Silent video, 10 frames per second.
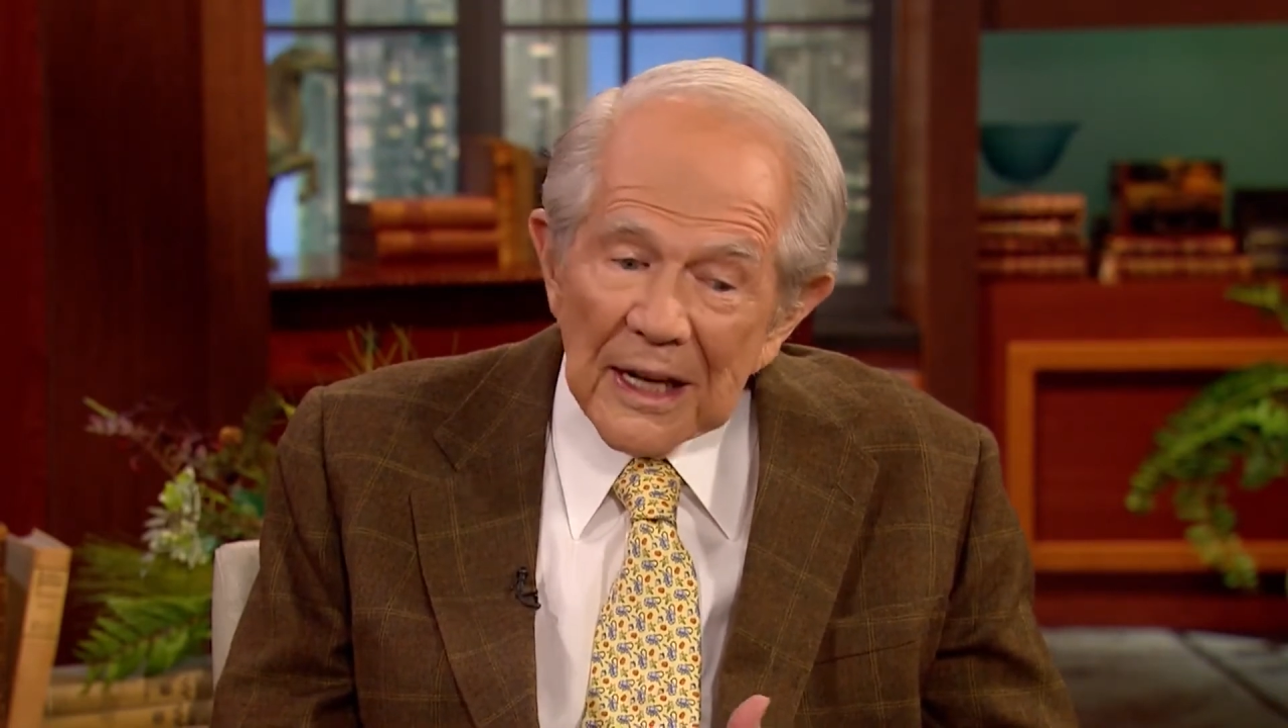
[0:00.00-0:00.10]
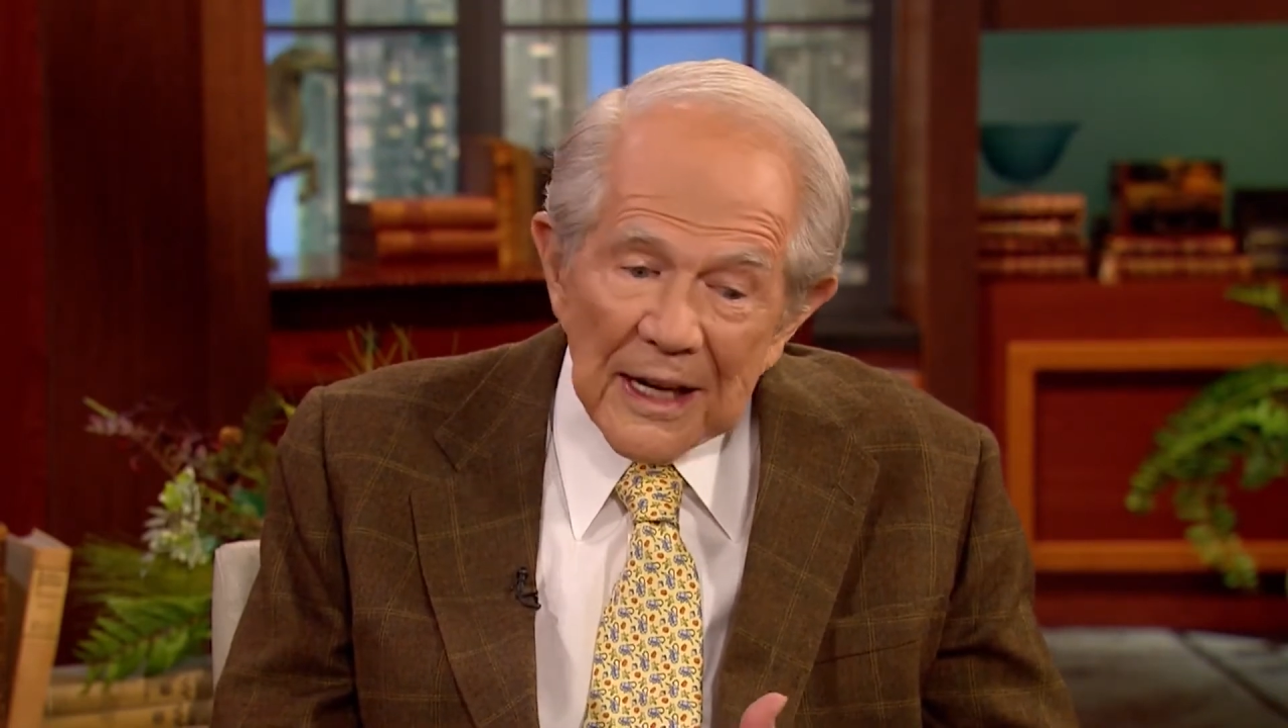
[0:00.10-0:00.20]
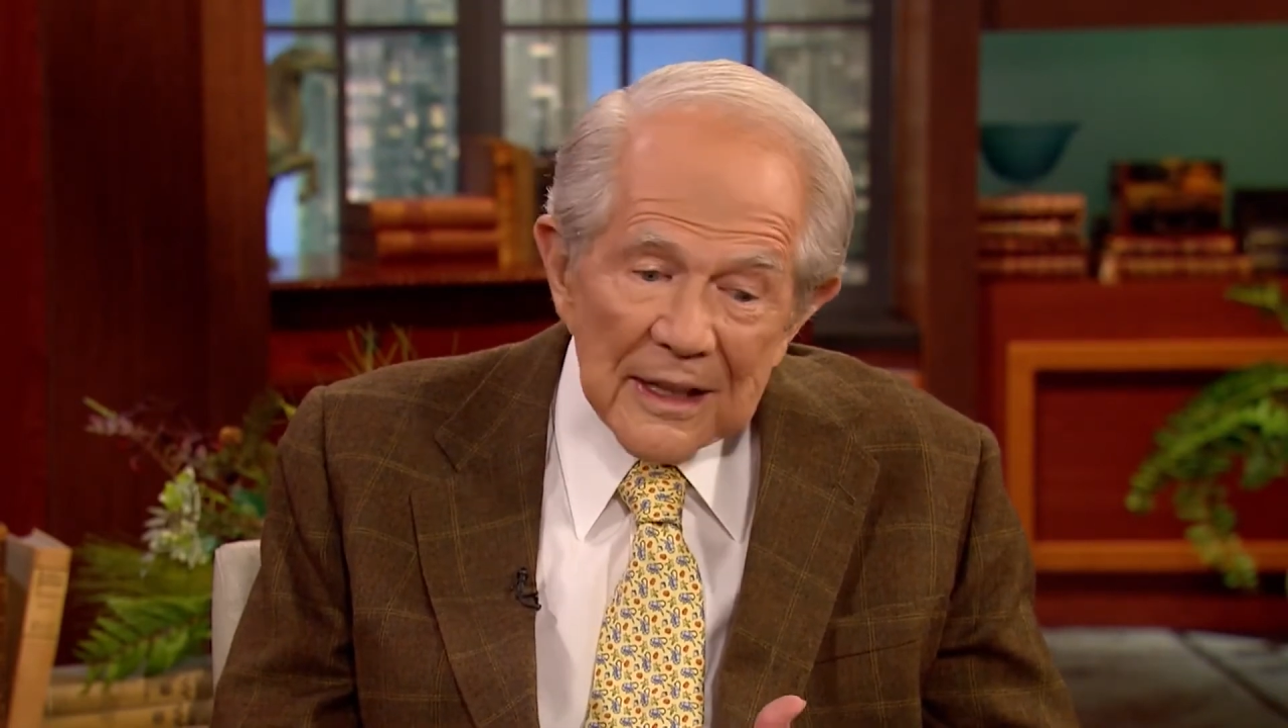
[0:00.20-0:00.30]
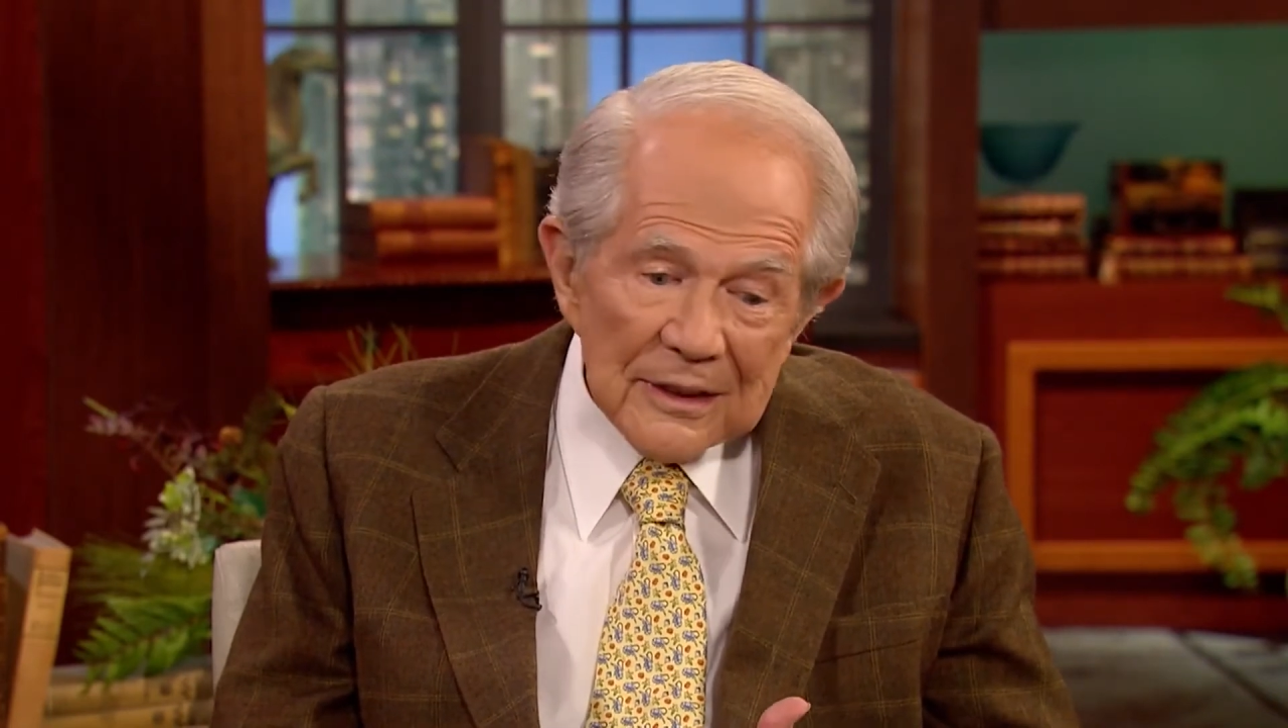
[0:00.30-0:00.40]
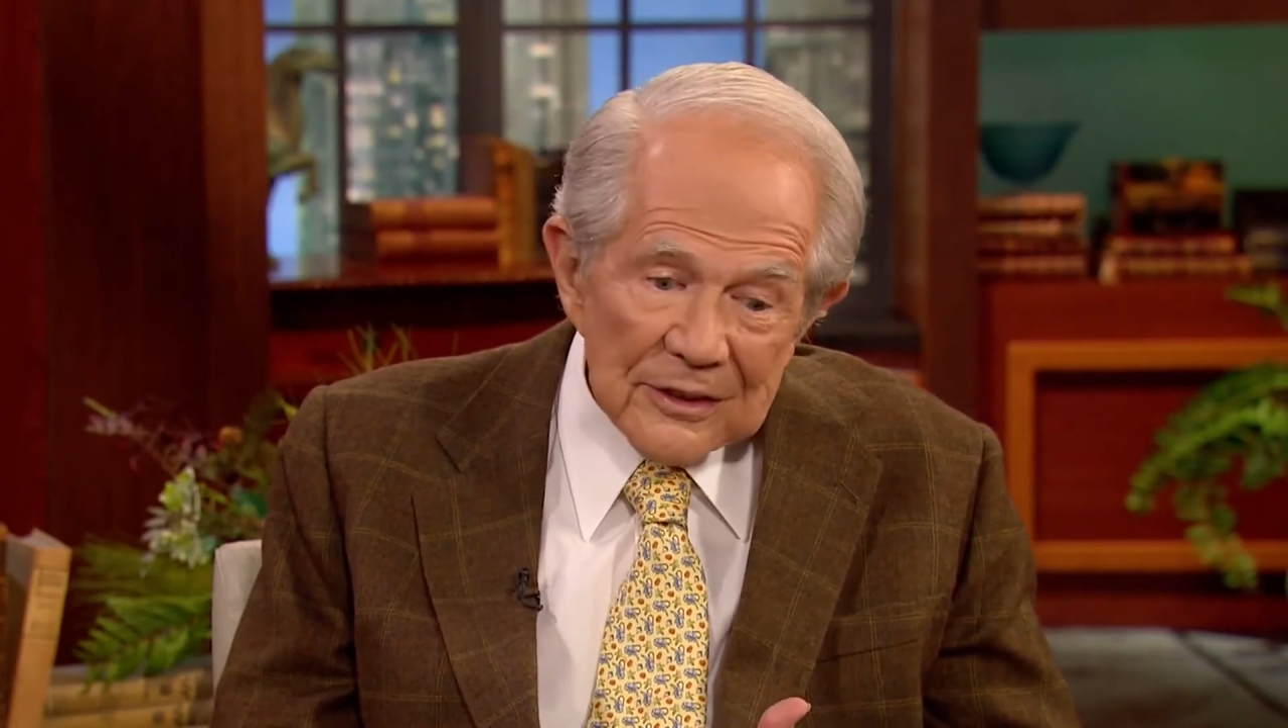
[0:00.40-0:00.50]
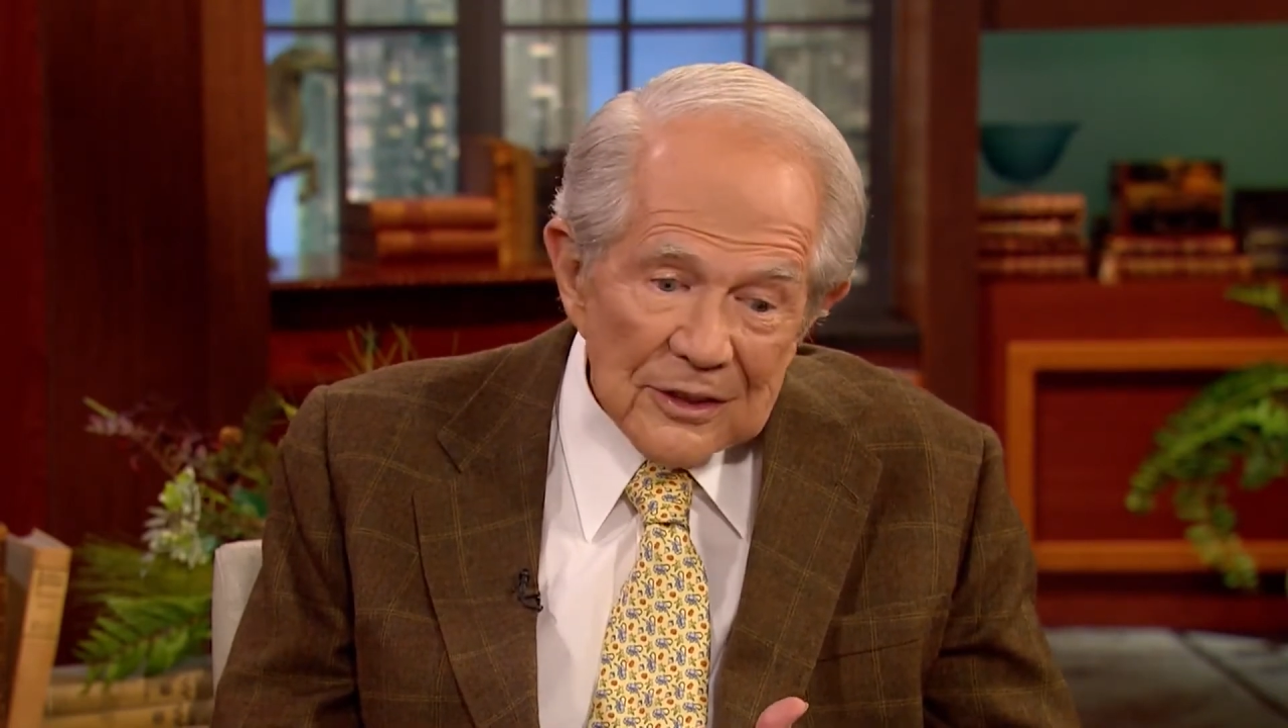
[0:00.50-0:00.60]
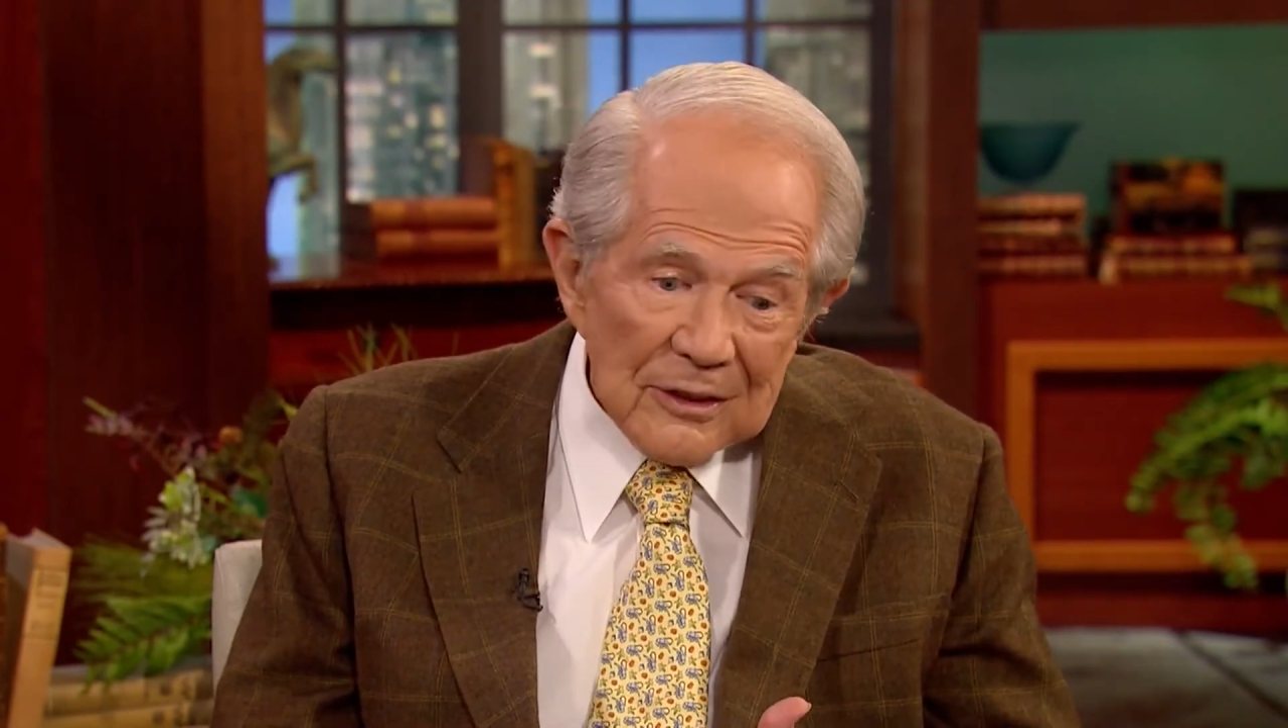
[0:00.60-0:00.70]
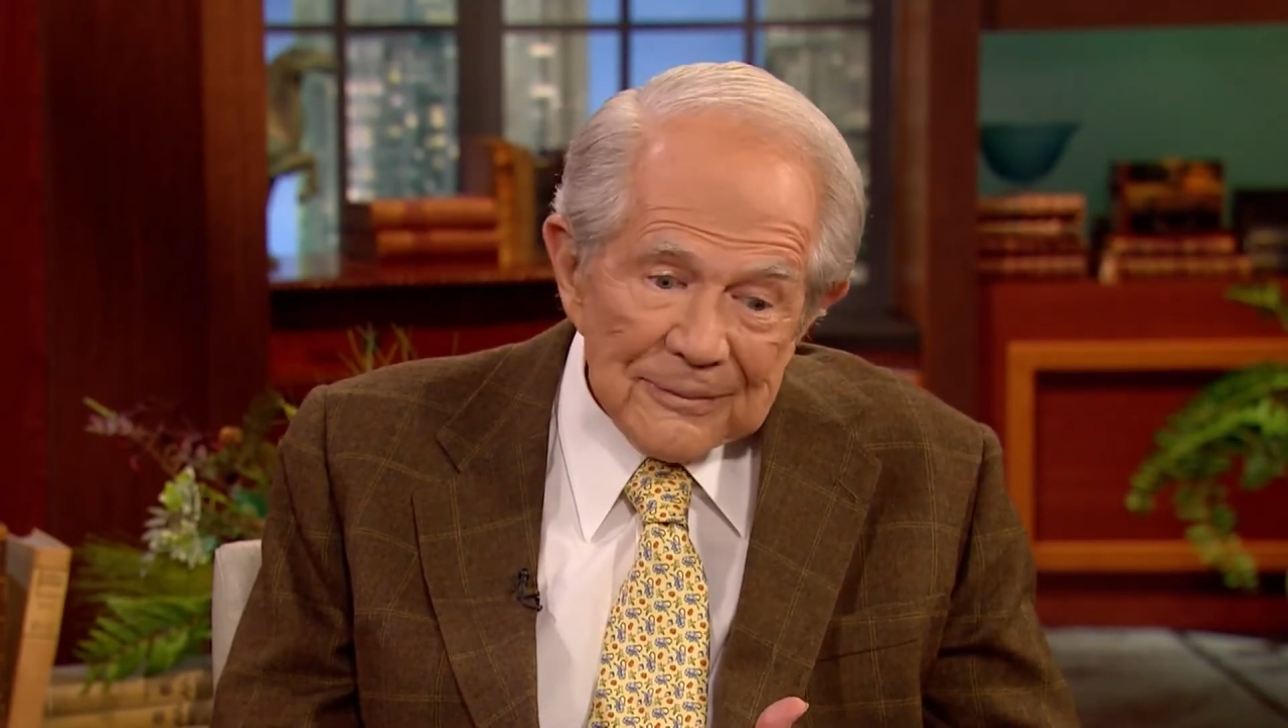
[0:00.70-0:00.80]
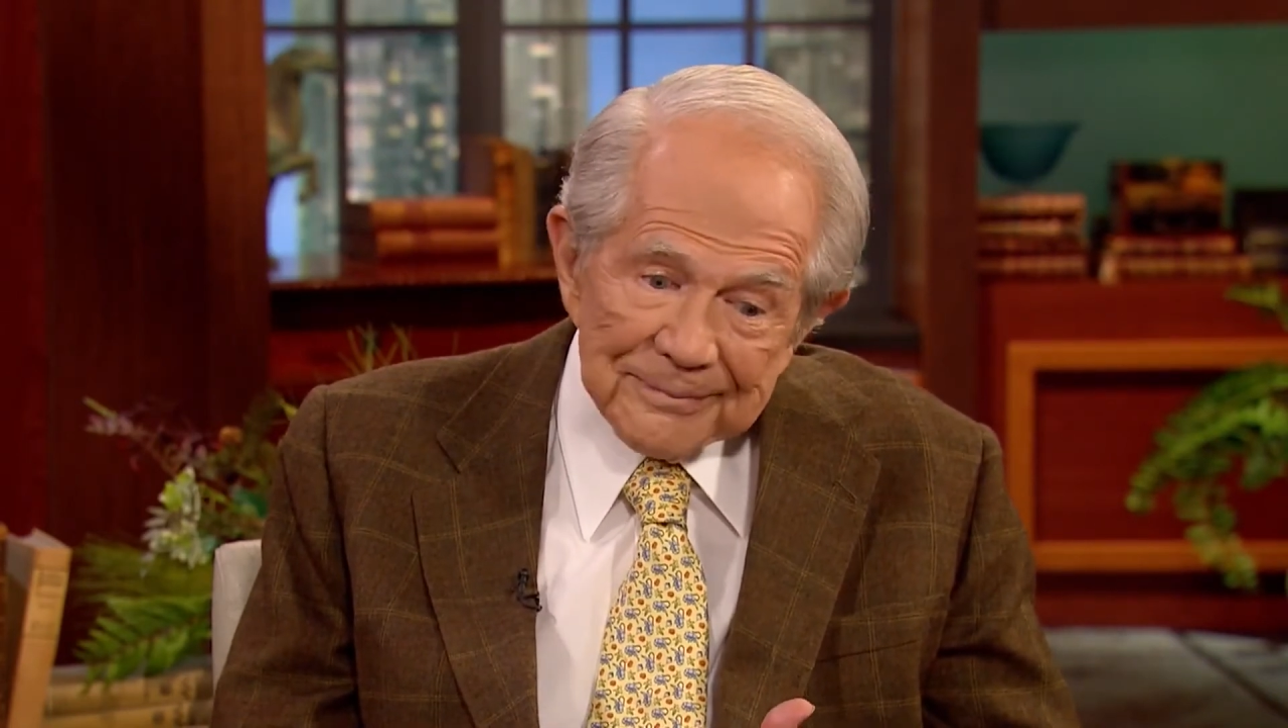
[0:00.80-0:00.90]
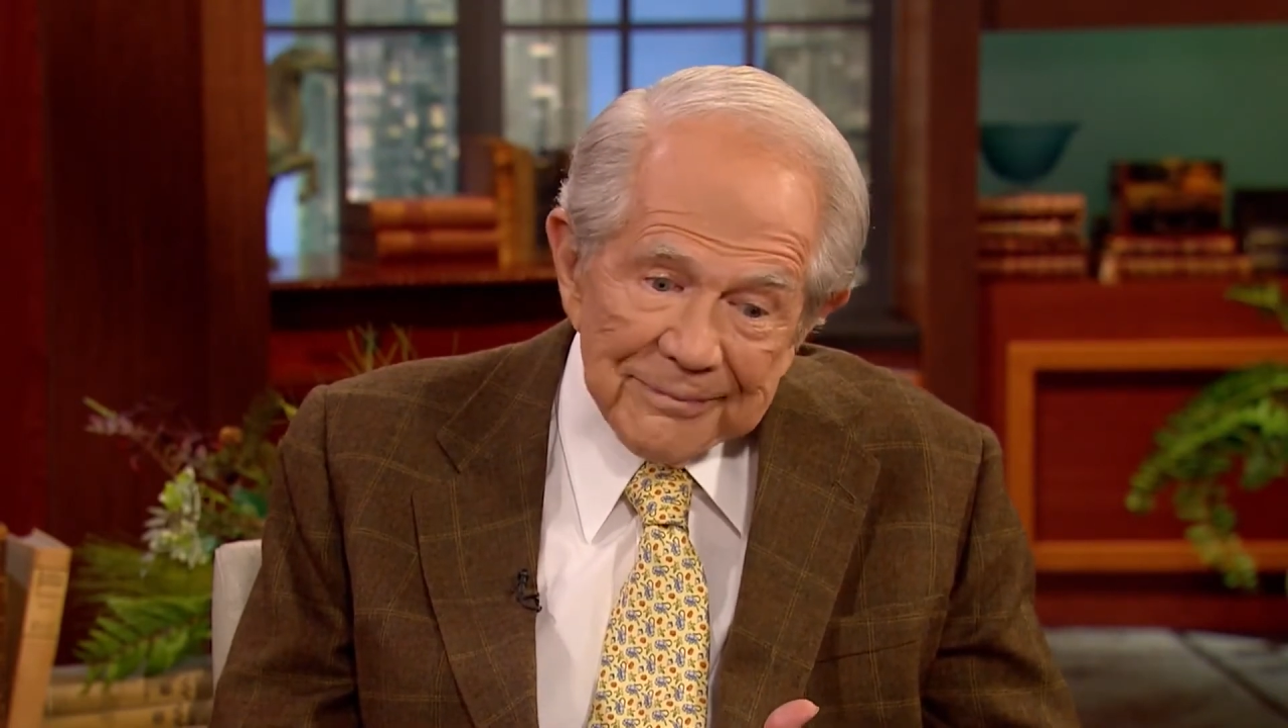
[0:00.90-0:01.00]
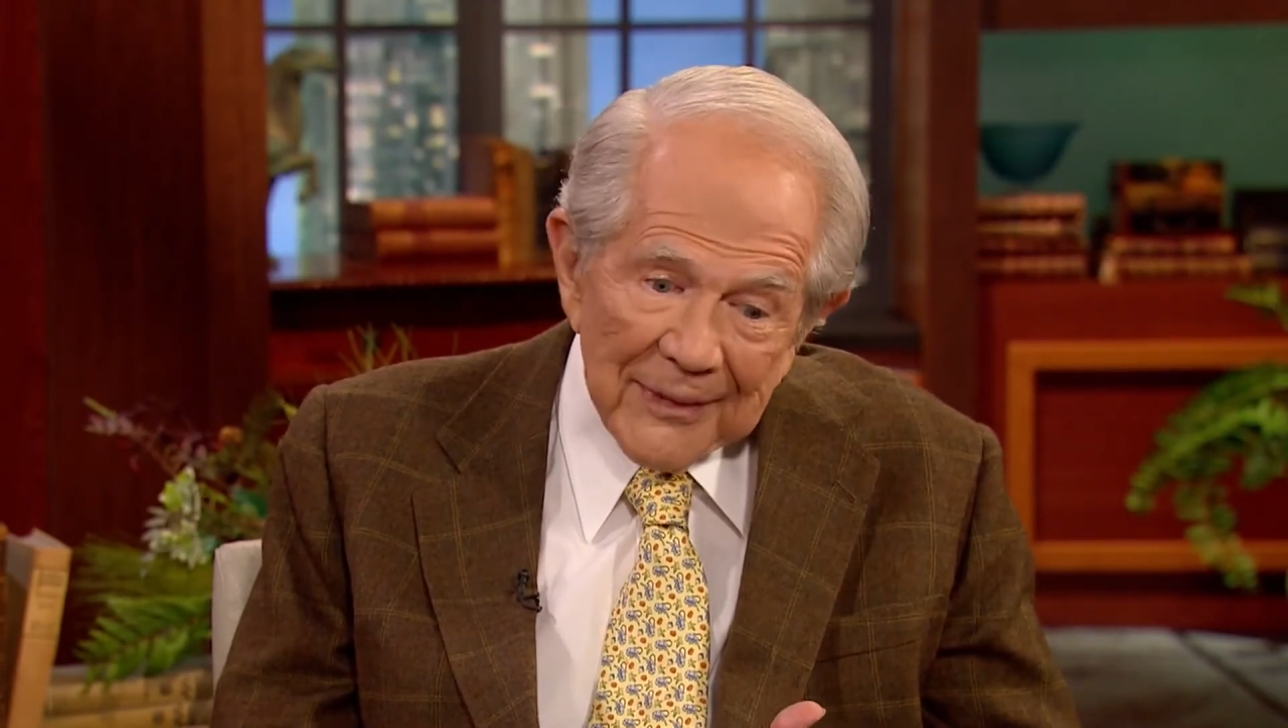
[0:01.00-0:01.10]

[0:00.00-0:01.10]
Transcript: And so,